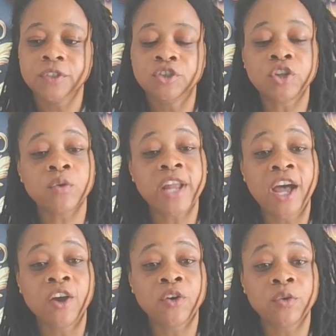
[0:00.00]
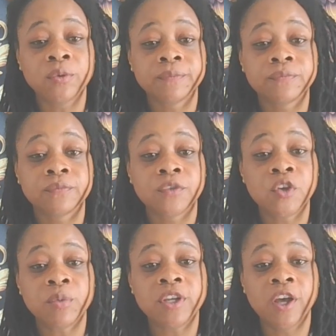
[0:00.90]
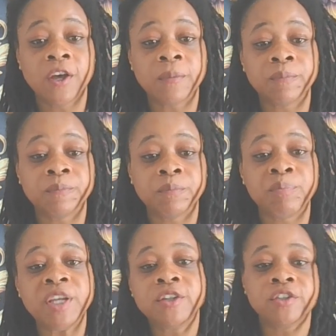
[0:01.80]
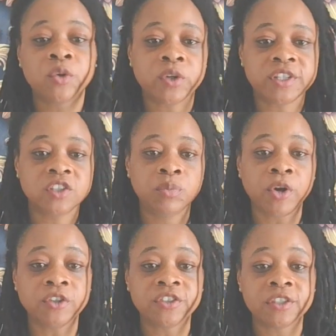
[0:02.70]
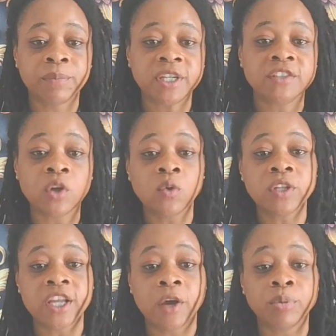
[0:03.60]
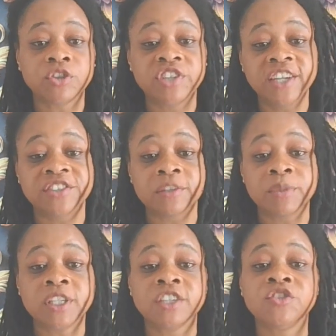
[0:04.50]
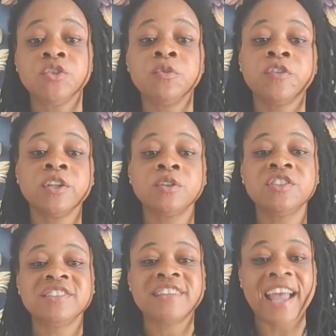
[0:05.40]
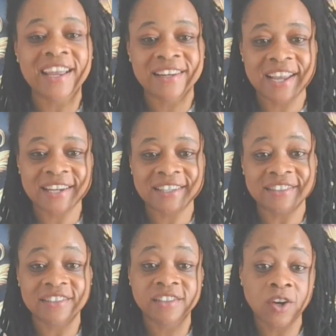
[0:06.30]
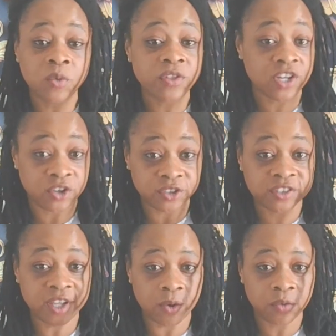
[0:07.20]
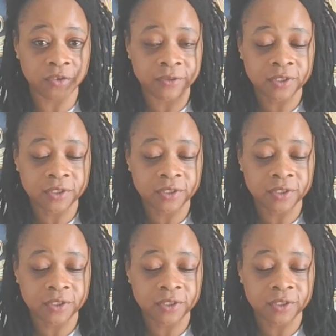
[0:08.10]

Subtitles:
So now you become bitter toward this person, but it's only a projection because you feel stagnated and stuck within yourself.